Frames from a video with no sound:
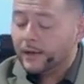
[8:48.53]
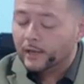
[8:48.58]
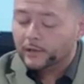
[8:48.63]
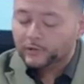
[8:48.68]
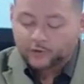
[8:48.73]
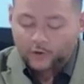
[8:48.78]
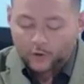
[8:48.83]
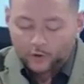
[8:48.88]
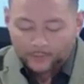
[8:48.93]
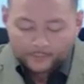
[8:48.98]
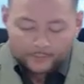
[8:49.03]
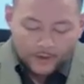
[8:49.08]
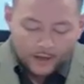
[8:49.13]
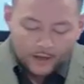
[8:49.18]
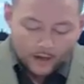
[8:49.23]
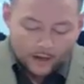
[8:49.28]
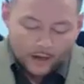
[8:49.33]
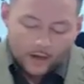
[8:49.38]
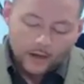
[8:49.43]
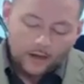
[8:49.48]
And so
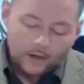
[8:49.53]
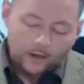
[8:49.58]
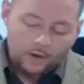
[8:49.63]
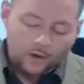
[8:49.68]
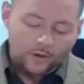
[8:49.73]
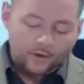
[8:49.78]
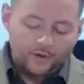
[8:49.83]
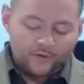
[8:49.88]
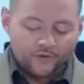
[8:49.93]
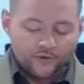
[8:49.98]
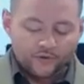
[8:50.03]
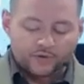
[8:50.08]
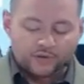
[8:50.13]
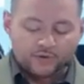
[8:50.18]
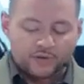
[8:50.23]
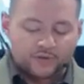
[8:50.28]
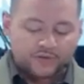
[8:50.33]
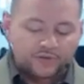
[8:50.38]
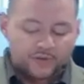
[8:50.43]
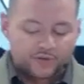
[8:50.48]
go to 1
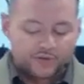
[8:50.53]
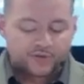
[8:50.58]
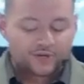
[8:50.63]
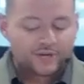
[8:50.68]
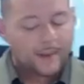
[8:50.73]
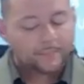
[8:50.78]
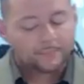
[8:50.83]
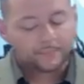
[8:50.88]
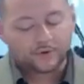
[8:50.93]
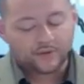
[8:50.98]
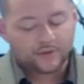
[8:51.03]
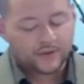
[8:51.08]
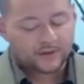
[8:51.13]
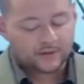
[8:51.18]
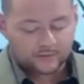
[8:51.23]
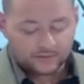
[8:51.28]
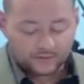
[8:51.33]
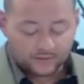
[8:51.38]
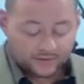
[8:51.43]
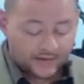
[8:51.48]
Corinthians chapter
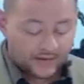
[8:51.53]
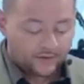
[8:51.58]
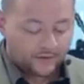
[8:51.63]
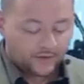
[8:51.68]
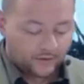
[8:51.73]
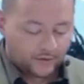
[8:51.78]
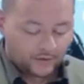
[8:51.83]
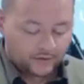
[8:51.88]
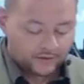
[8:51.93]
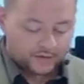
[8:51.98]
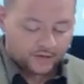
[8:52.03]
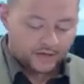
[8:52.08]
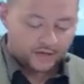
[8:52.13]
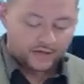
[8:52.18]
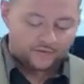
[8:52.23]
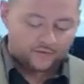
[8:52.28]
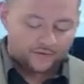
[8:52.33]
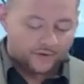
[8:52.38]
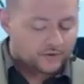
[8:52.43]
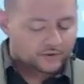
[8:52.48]

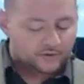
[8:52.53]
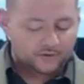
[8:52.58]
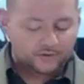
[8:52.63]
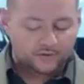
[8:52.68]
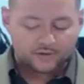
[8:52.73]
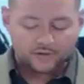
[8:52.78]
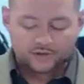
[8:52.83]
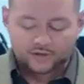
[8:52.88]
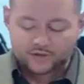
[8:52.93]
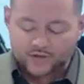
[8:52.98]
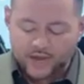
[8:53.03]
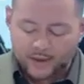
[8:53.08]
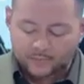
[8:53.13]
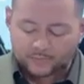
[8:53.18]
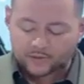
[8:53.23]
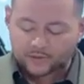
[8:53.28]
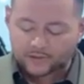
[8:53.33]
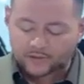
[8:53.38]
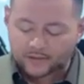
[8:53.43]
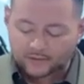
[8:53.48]
10:13. 1 Corinthians
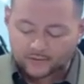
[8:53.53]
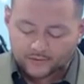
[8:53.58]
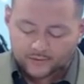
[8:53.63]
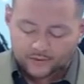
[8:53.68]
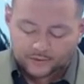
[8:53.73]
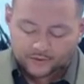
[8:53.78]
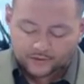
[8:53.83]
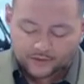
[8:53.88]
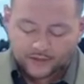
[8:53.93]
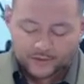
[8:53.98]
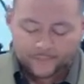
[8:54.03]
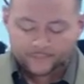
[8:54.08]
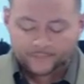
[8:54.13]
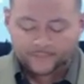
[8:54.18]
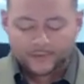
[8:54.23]
chapter 10:13.